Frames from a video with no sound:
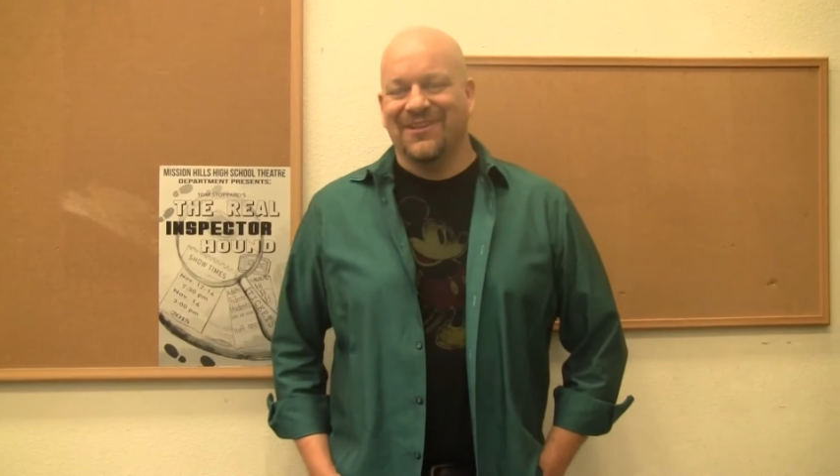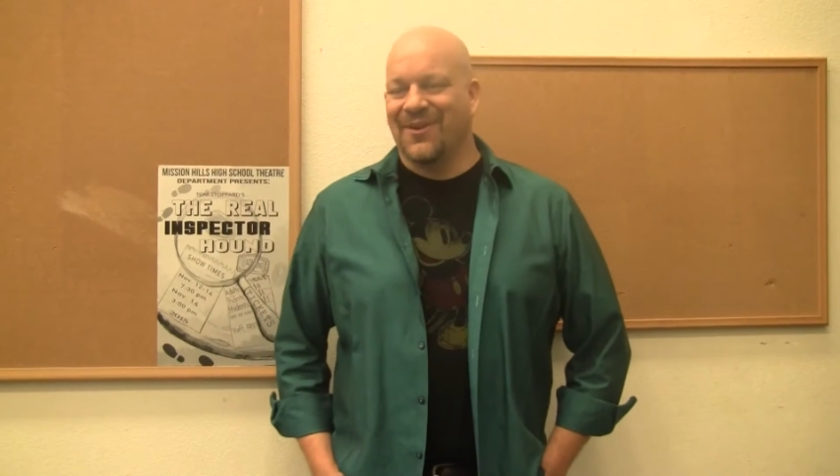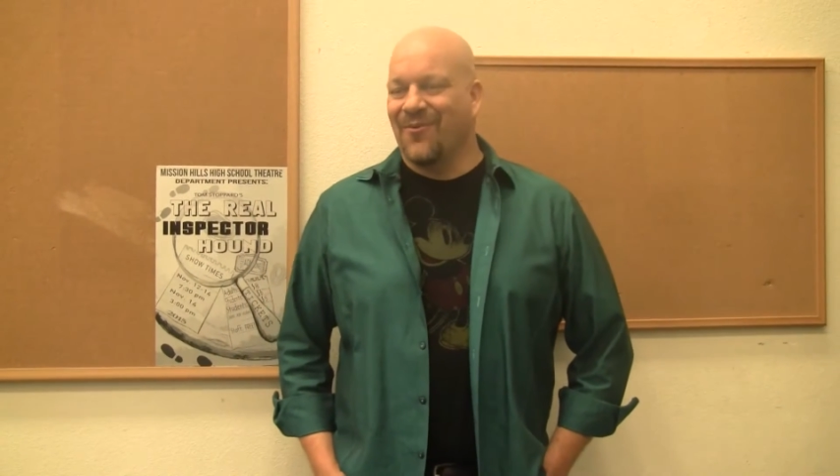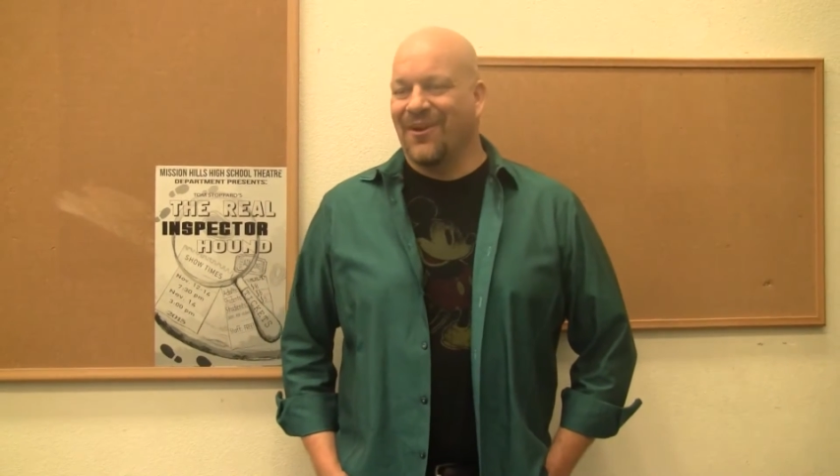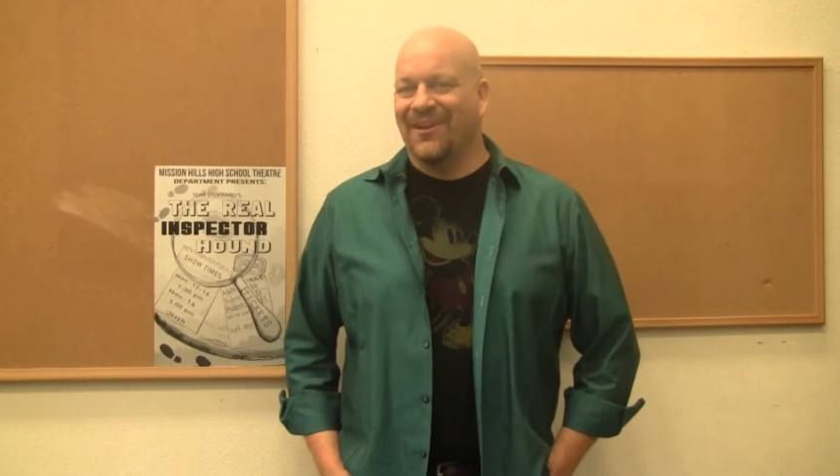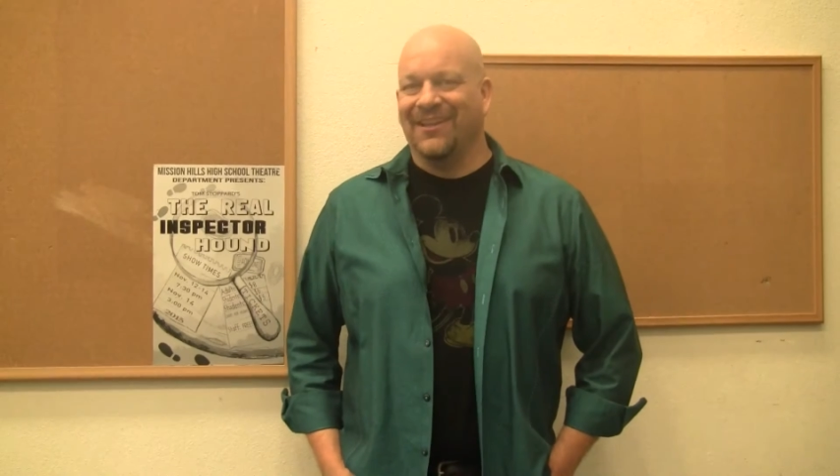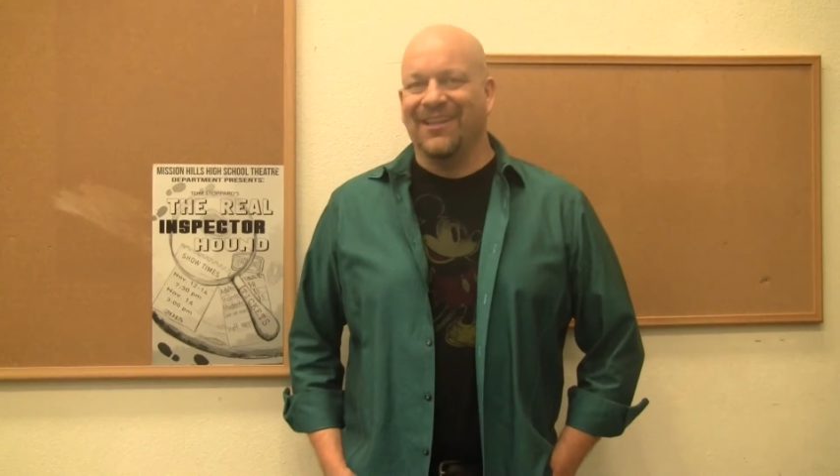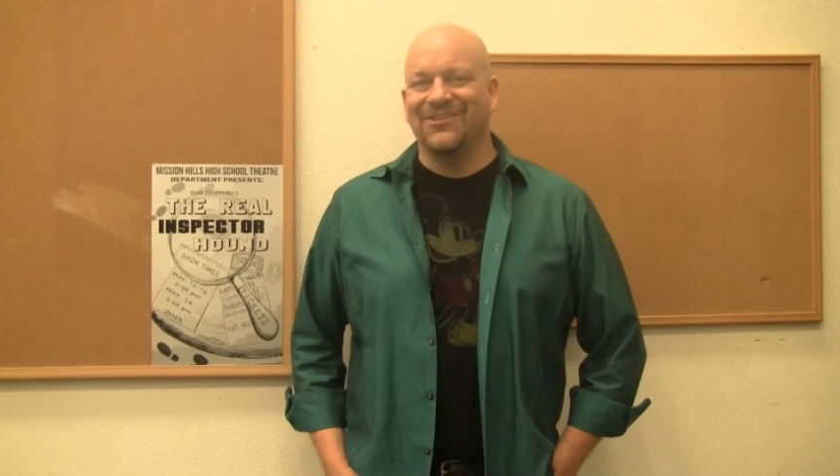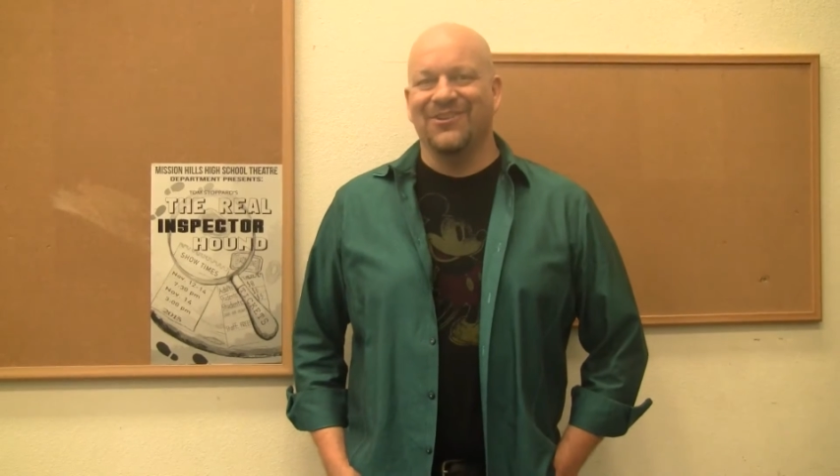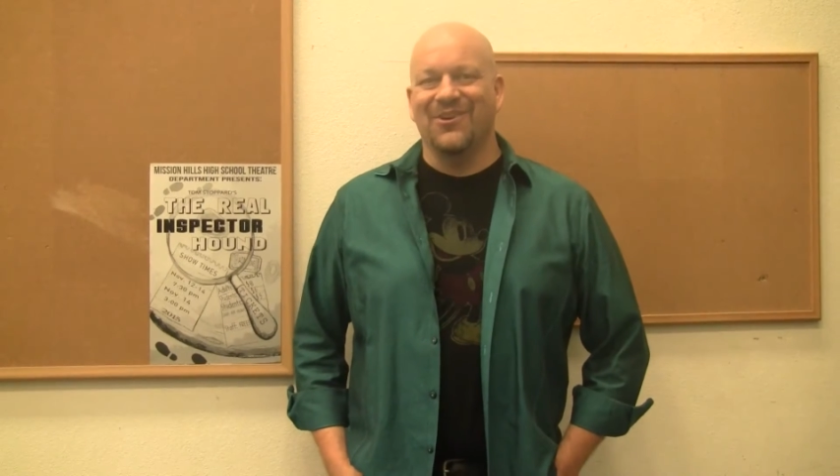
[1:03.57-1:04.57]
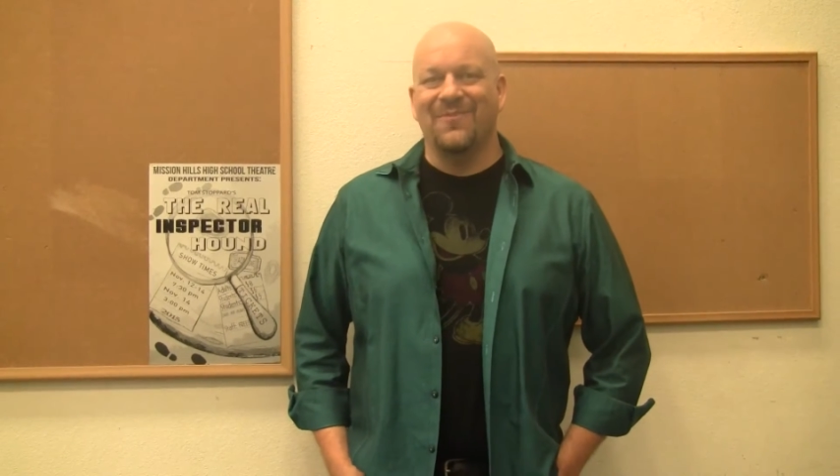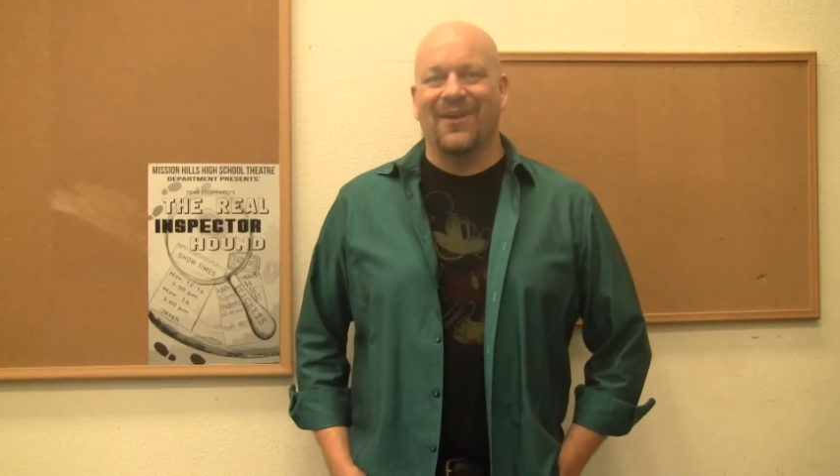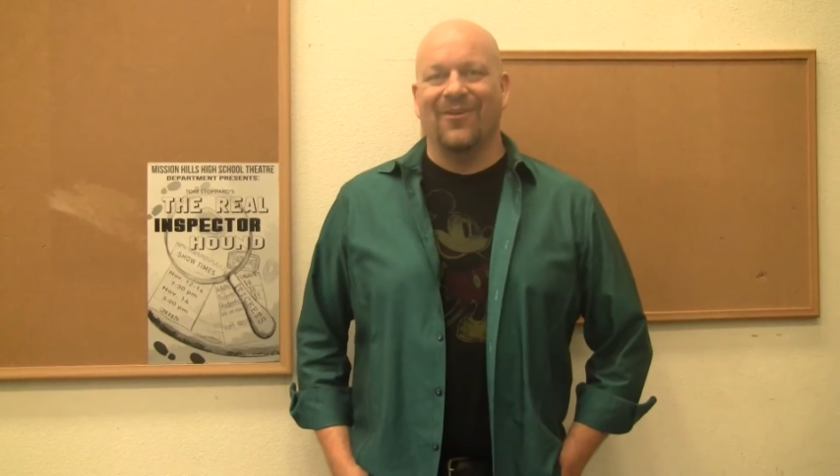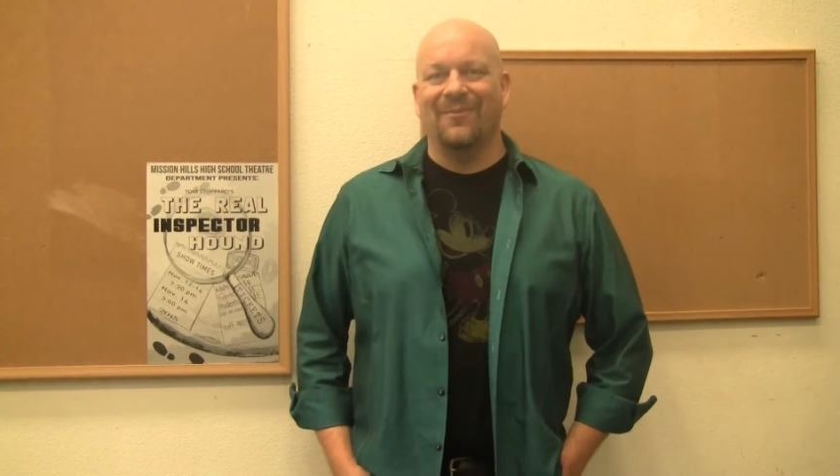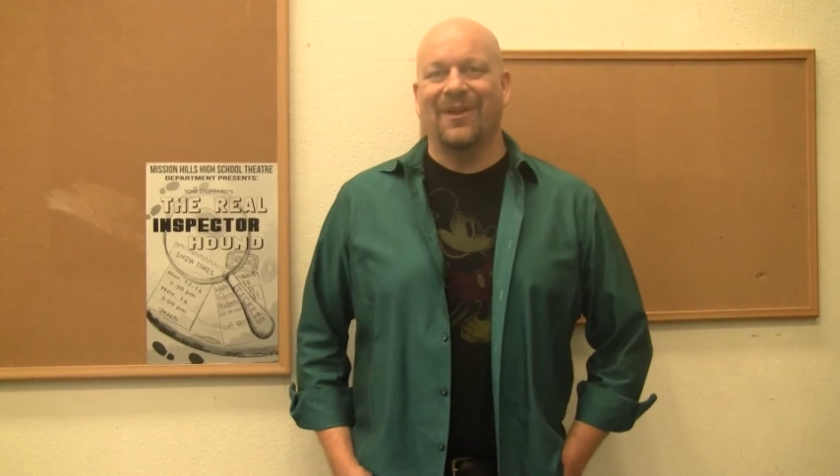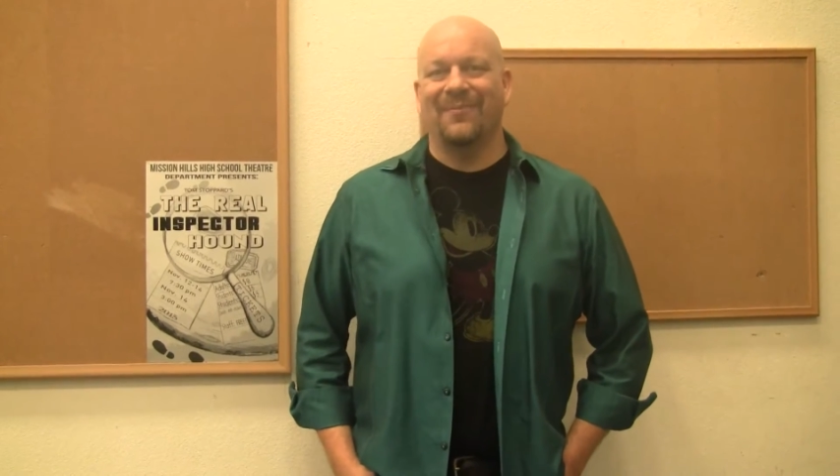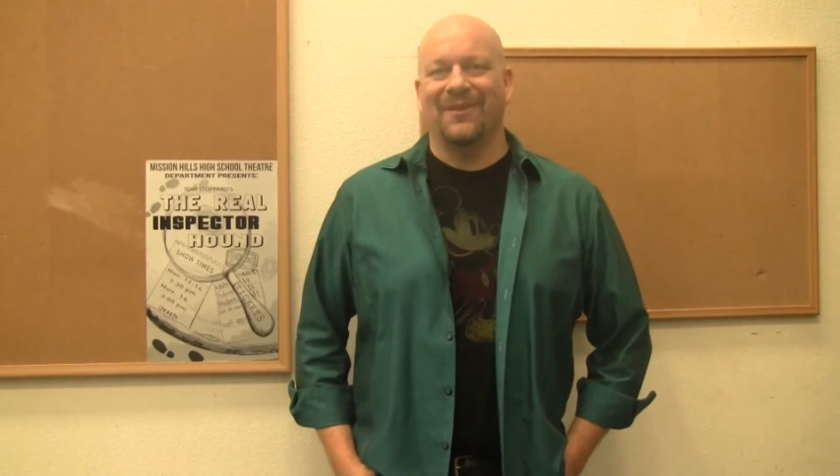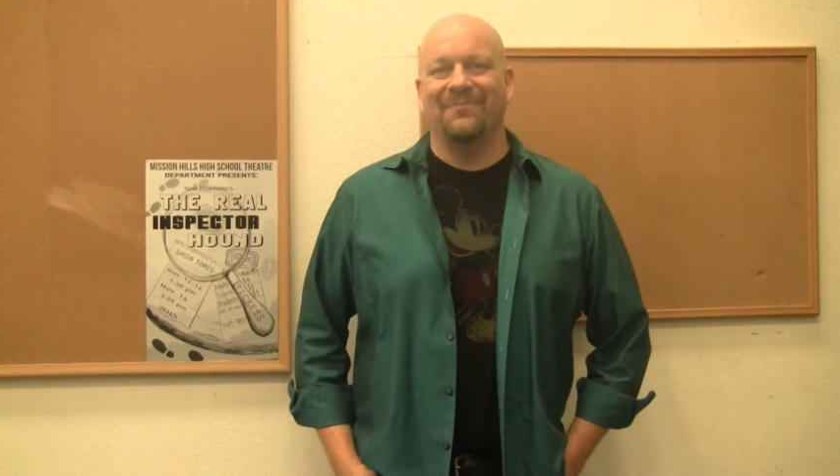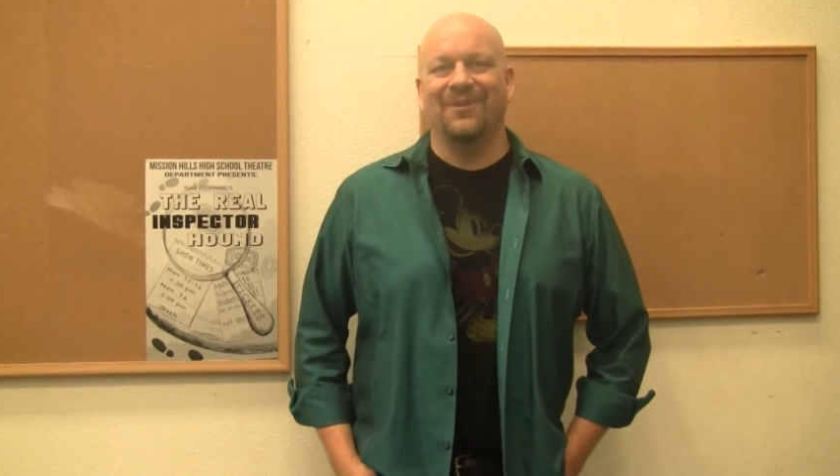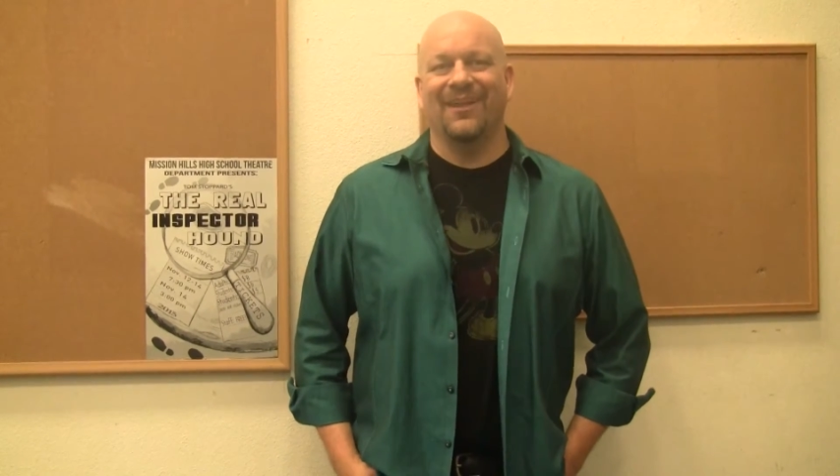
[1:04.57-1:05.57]
and I wanted to let you know about our
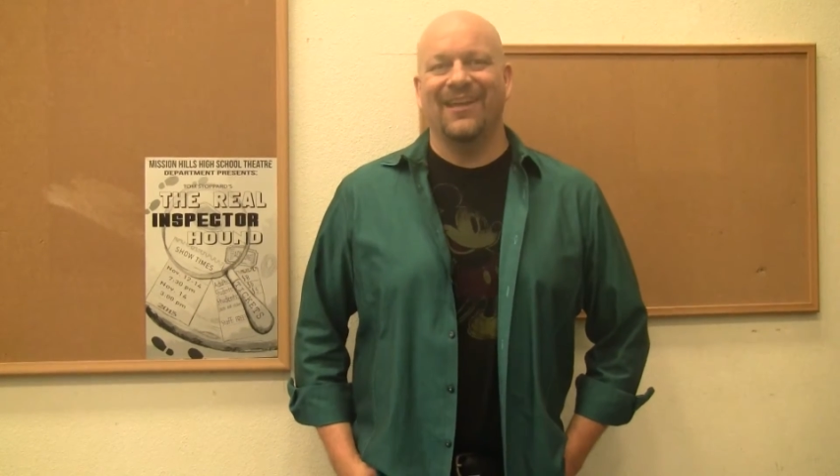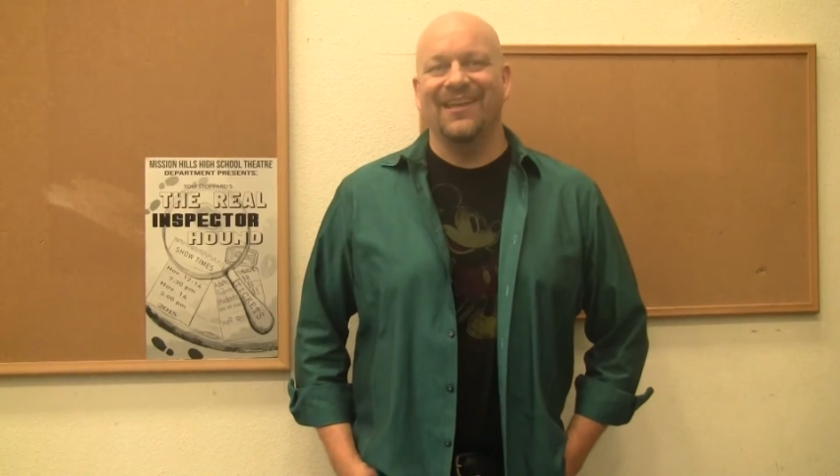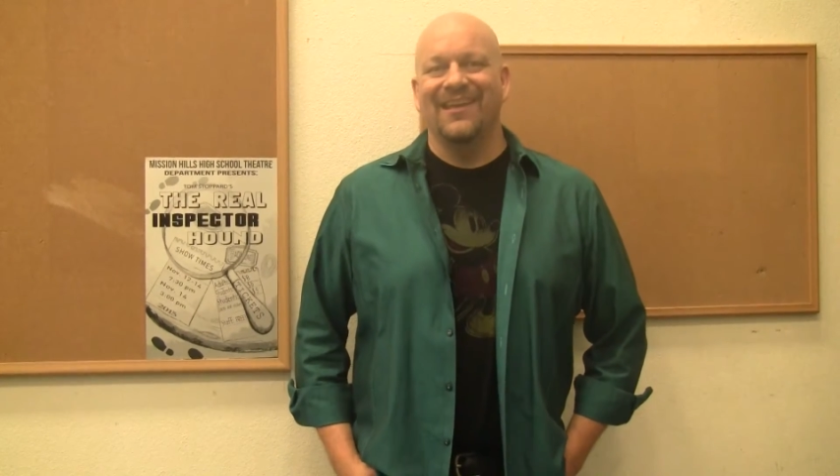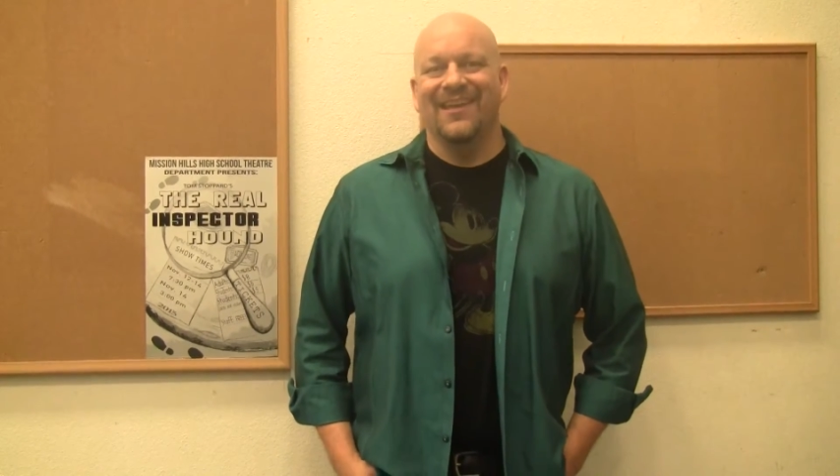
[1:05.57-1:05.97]
upcoming play